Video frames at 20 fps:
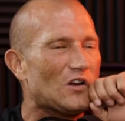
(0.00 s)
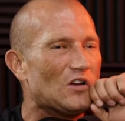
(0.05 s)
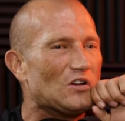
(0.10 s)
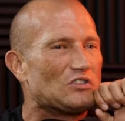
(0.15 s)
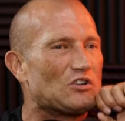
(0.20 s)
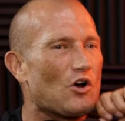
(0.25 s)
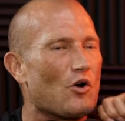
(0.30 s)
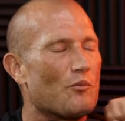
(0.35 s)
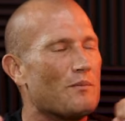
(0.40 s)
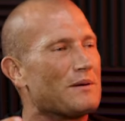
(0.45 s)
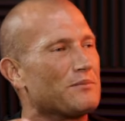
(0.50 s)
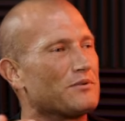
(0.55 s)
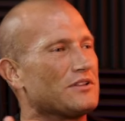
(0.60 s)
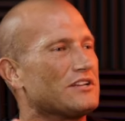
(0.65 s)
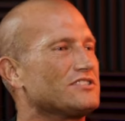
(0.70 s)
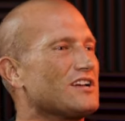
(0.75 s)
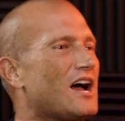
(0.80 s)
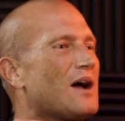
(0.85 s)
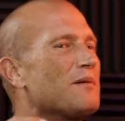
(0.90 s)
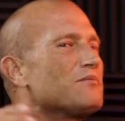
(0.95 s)
So remember
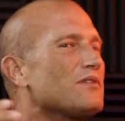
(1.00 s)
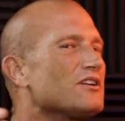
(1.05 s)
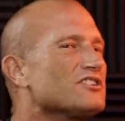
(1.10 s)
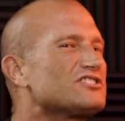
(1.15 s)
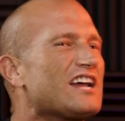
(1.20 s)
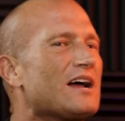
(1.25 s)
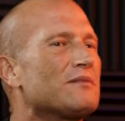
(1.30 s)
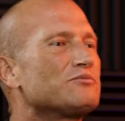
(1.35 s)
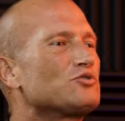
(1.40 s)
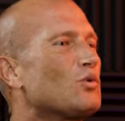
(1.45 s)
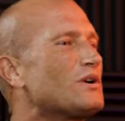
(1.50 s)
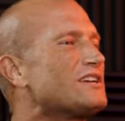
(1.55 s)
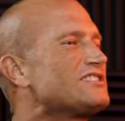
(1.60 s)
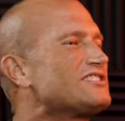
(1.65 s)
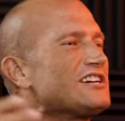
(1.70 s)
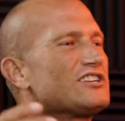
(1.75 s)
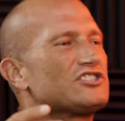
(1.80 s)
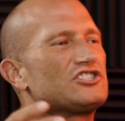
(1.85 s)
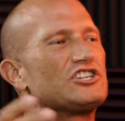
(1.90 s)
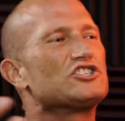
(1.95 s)
this. Let's say I'm
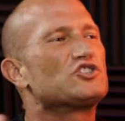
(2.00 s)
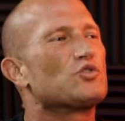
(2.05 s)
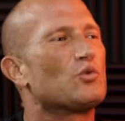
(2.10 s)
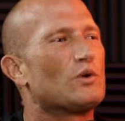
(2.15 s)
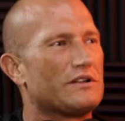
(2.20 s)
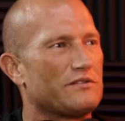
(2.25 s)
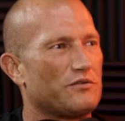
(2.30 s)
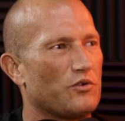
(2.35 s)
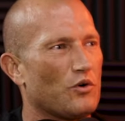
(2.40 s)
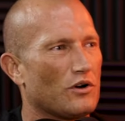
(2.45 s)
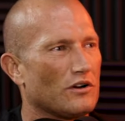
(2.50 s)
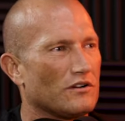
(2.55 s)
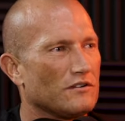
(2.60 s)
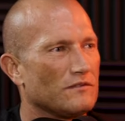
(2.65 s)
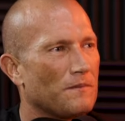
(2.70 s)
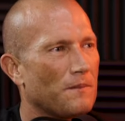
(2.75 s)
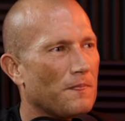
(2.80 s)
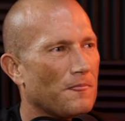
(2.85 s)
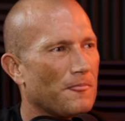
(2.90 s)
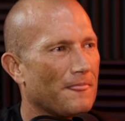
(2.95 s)
26, she's 24.
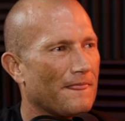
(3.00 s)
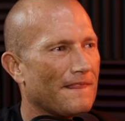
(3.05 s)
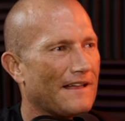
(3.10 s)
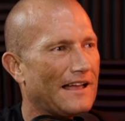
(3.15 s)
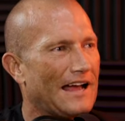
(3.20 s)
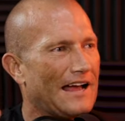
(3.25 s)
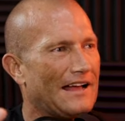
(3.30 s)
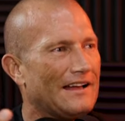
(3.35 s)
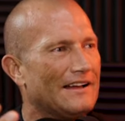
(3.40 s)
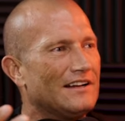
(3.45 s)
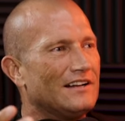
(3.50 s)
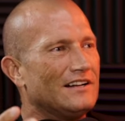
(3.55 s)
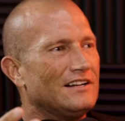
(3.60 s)
Yeah. Okay.